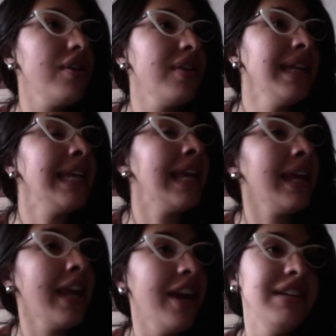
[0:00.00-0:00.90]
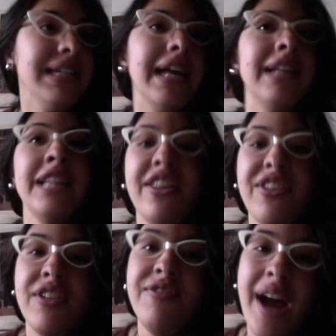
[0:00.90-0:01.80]
that carried a
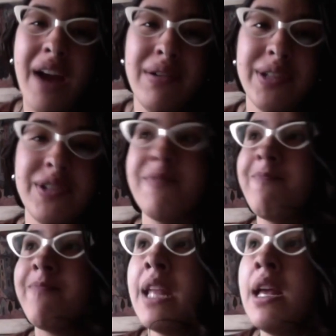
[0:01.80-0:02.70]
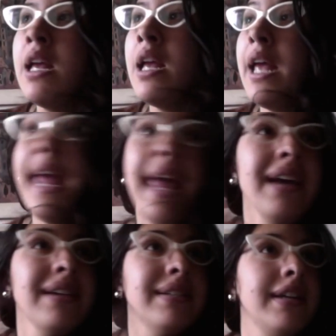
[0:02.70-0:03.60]
lethal virus.
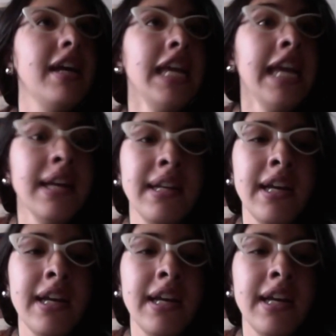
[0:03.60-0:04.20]
And in